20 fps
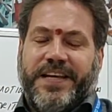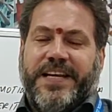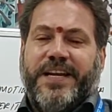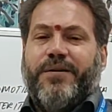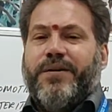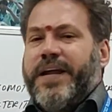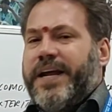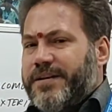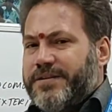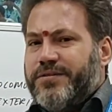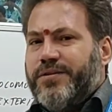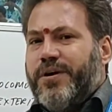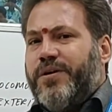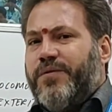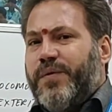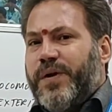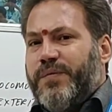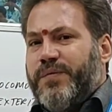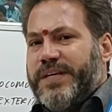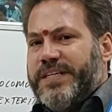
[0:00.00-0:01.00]
Now later
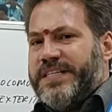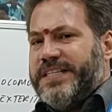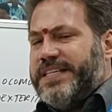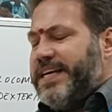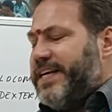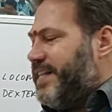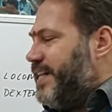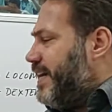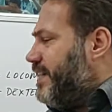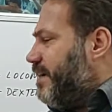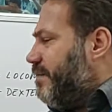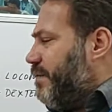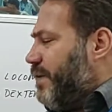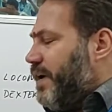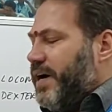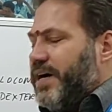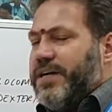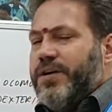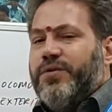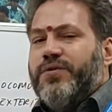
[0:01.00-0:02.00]
on, when we see that the
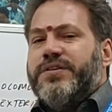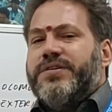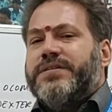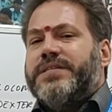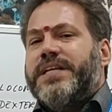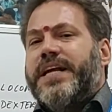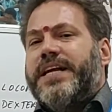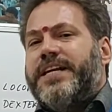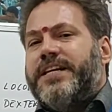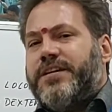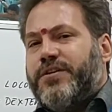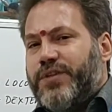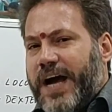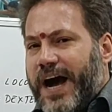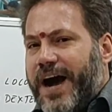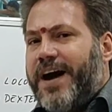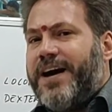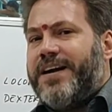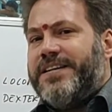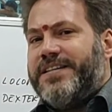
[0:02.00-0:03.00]
Vayu is related to the
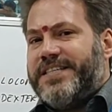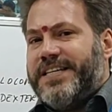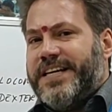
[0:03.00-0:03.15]
heart